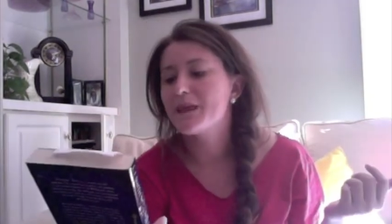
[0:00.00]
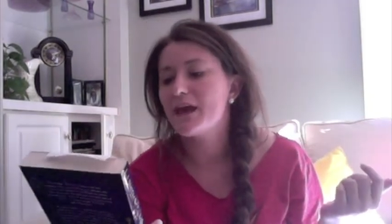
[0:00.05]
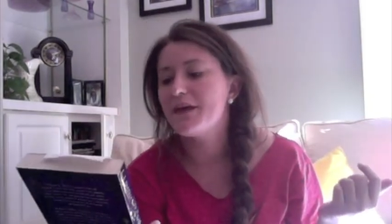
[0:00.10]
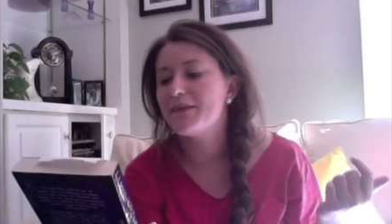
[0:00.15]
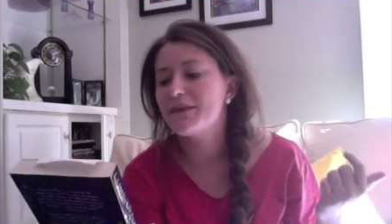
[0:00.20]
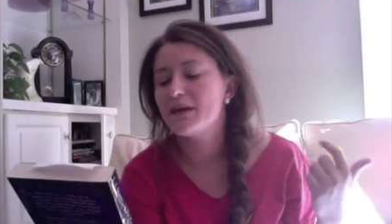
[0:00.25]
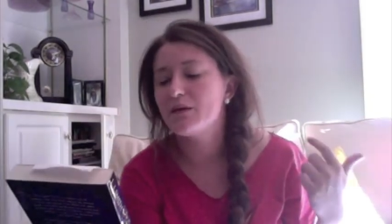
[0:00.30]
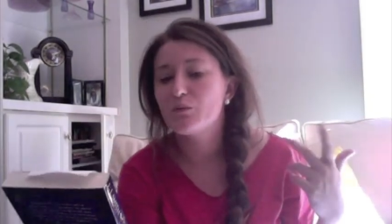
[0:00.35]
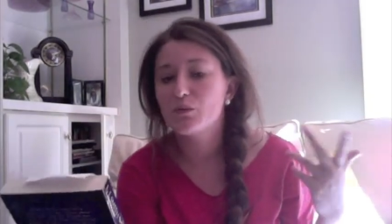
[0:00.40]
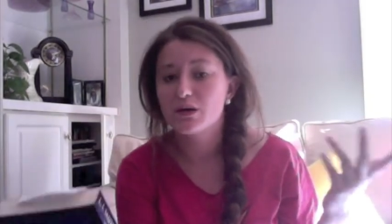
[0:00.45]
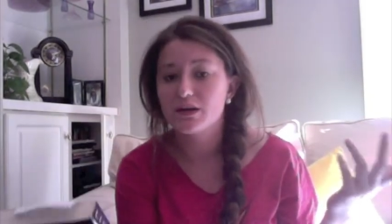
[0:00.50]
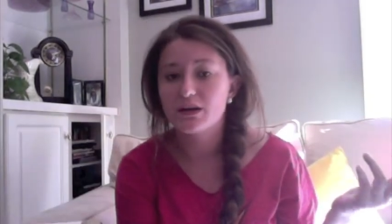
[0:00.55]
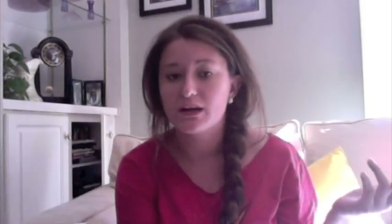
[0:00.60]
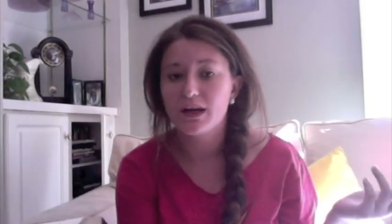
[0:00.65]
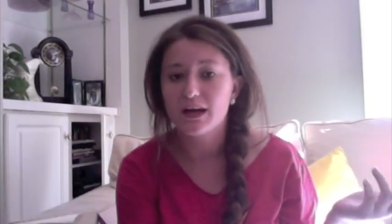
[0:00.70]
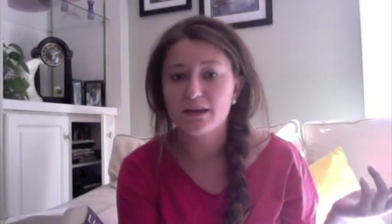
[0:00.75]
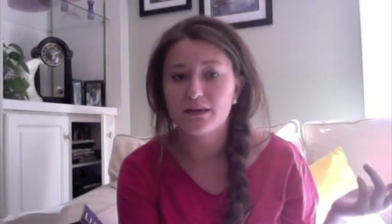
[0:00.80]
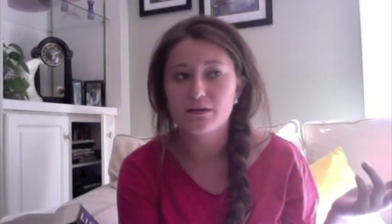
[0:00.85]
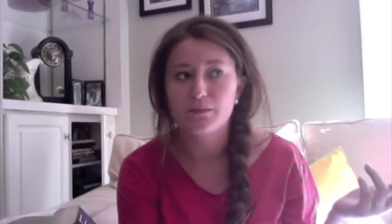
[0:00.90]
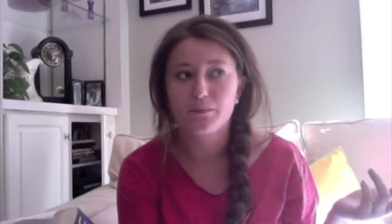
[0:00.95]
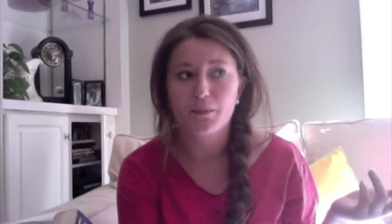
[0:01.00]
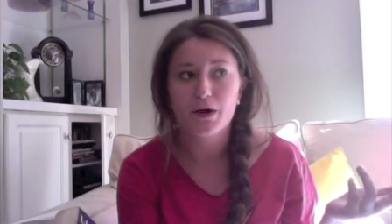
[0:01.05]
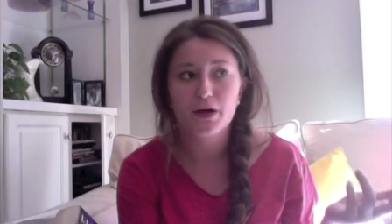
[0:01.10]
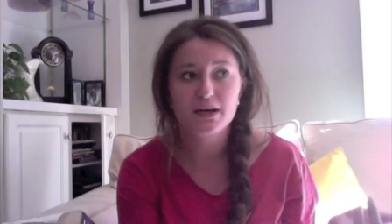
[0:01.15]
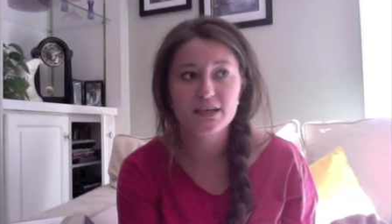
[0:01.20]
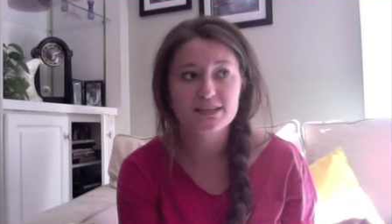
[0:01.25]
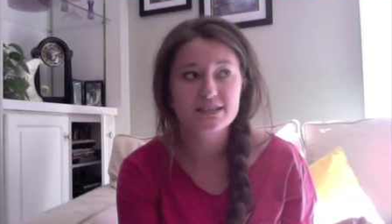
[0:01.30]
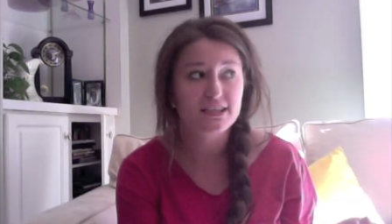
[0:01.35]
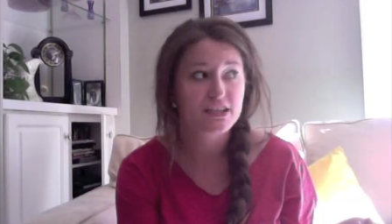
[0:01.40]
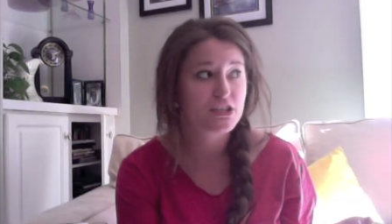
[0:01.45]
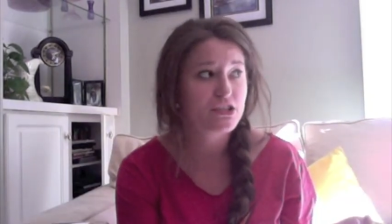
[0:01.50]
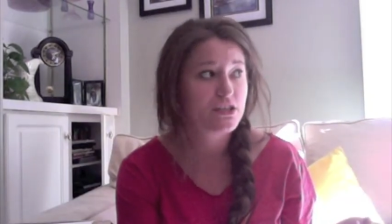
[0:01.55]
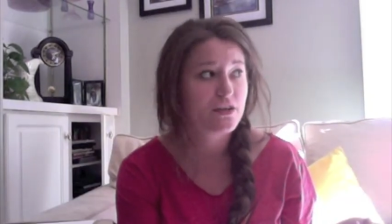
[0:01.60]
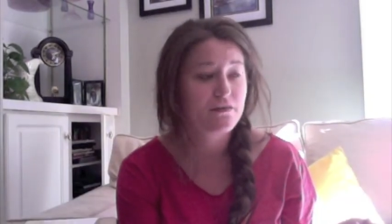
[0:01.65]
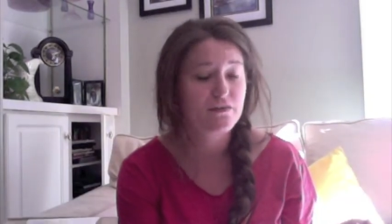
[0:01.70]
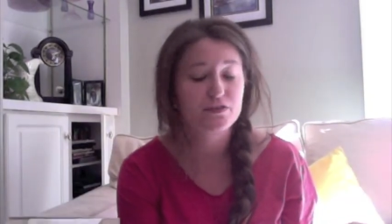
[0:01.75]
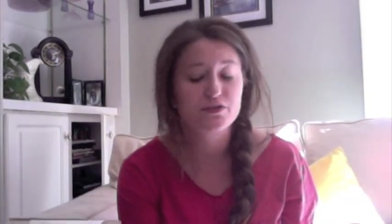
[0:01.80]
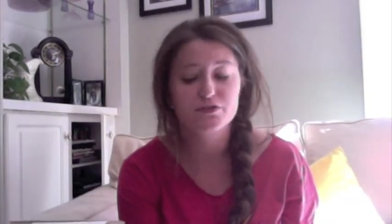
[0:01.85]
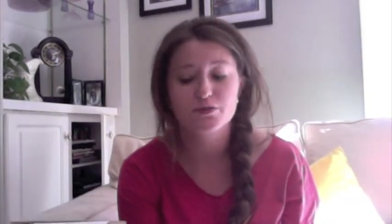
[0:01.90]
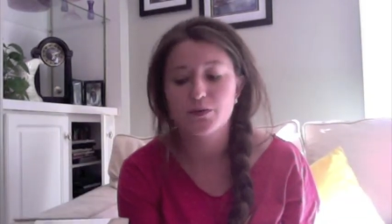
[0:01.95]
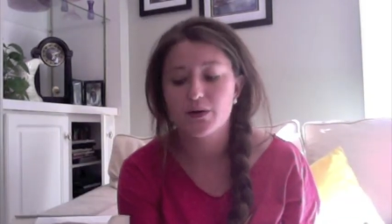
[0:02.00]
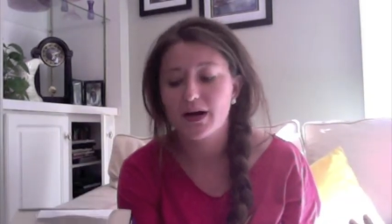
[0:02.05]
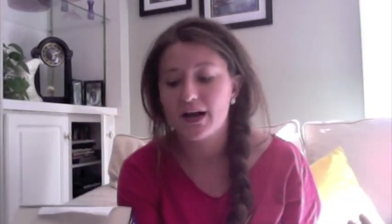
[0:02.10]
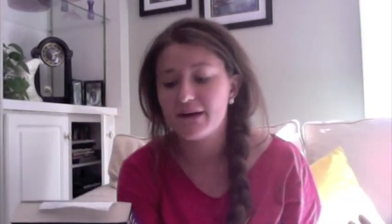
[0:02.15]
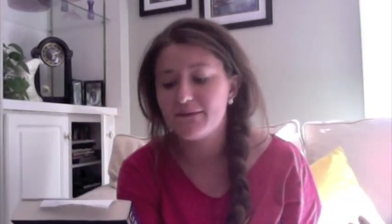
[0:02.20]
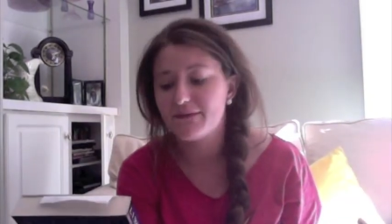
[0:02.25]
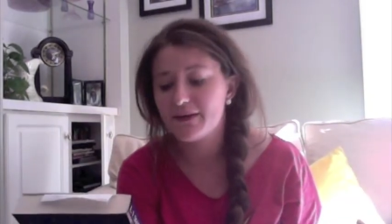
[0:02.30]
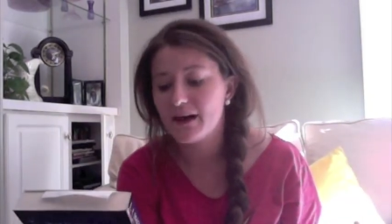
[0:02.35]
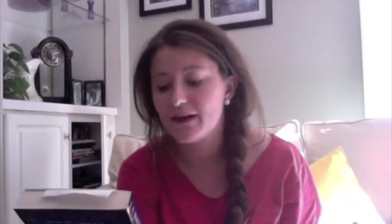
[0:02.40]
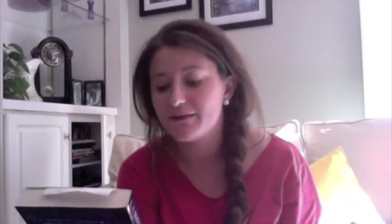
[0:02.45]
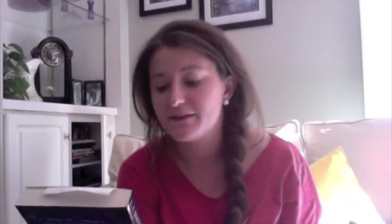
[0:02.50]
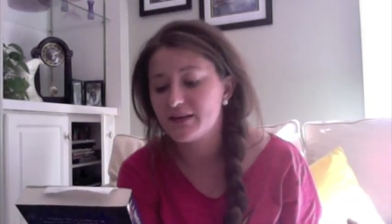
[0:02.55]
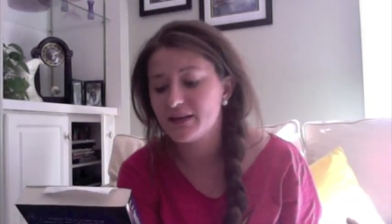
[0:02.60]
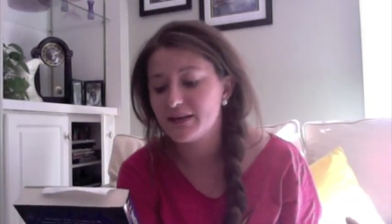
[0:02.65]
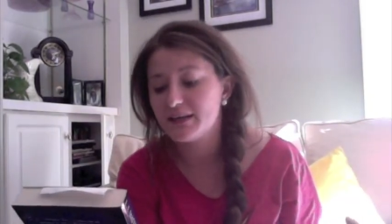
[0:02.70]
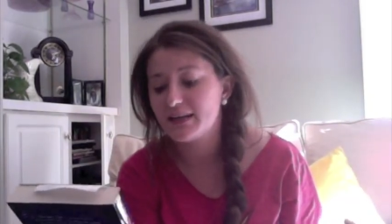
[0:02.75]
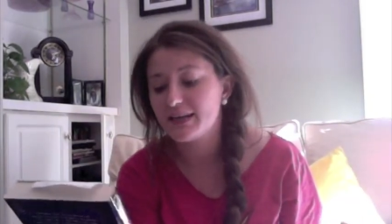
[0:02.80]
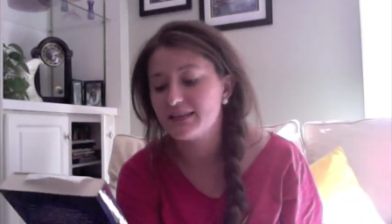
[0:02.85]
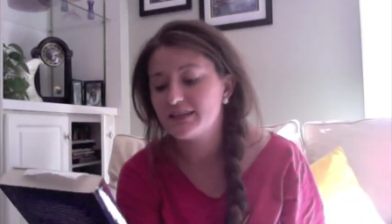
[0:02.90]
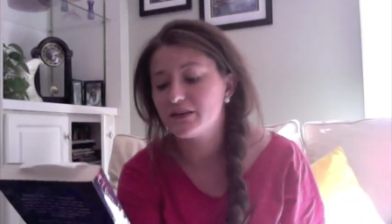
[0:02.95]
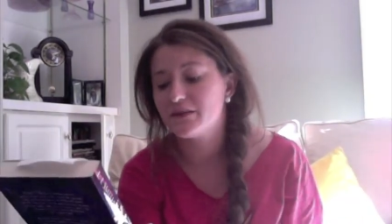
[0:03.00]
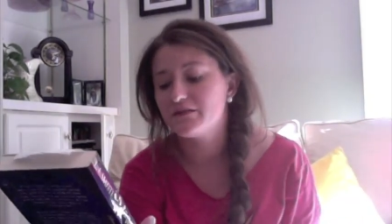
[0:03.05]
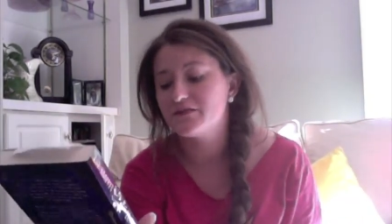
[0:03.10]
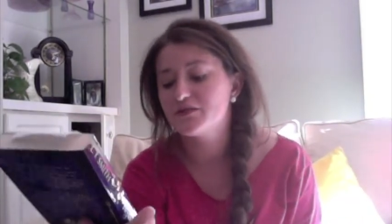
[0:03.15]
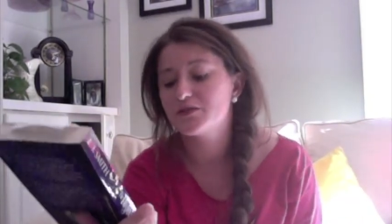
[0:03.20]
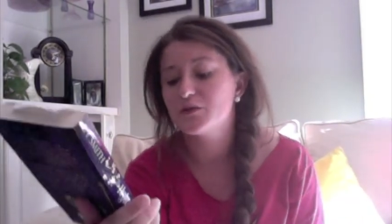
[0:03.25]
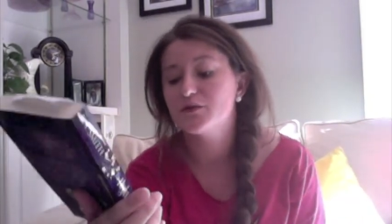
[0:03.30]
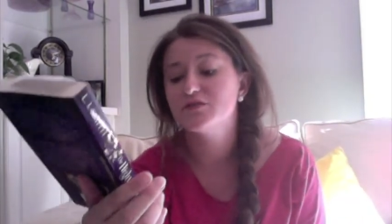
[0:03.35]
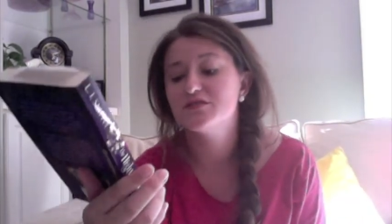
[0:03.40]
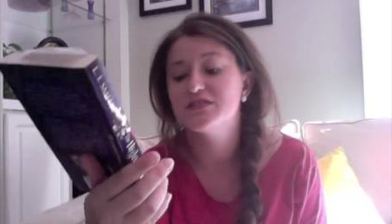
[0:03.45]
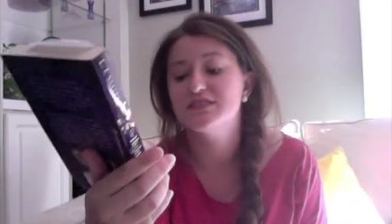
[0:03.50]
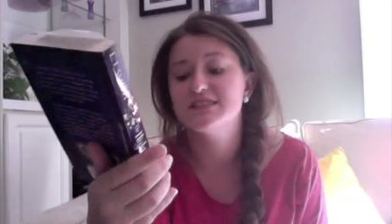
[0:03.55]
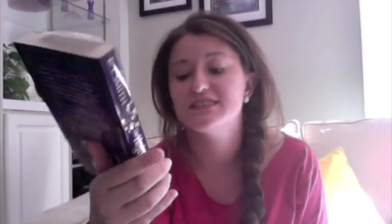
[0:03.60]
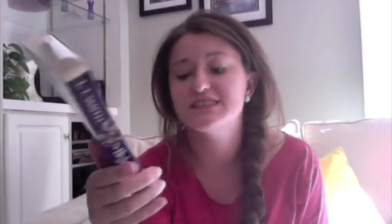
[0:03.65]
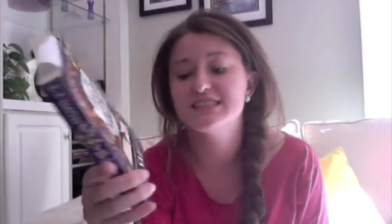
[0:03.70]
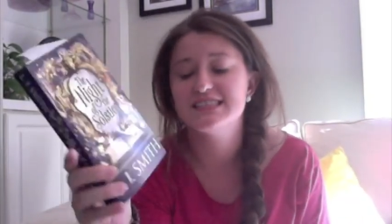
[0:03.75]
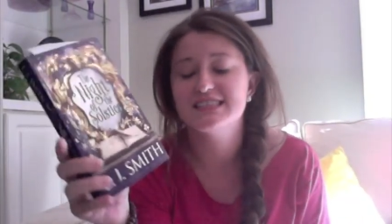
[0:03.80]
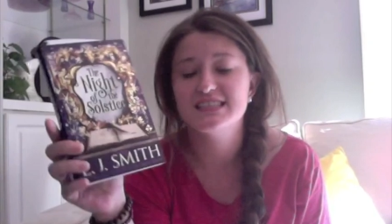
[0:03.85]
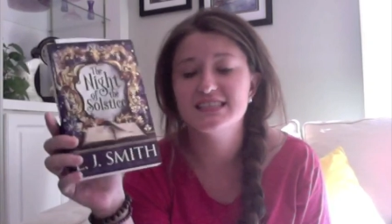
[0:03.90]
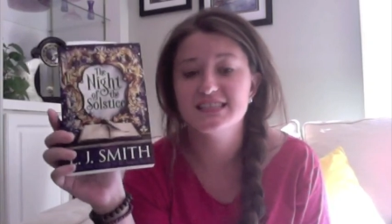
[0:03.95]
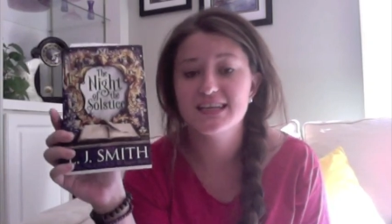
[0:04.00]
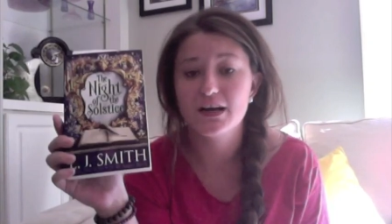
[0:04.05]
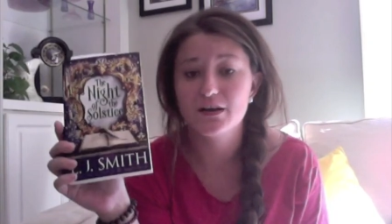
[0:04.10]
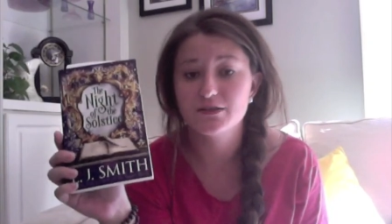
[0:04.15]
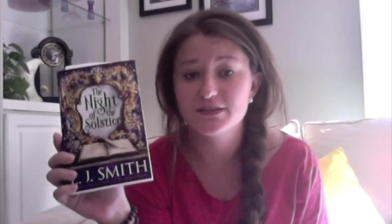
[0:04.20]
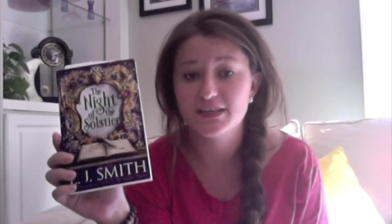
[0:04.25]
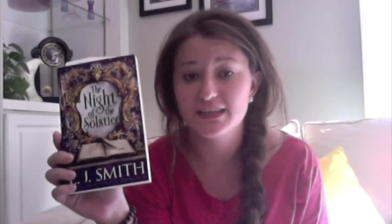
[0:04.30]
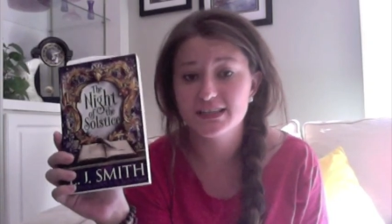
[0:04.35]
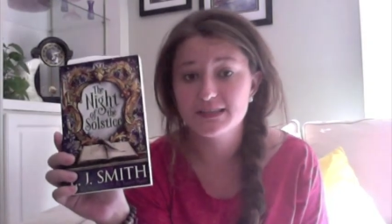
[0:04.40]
And then when in the bargain section of the store, I found The Night of Solstice. This is L.J.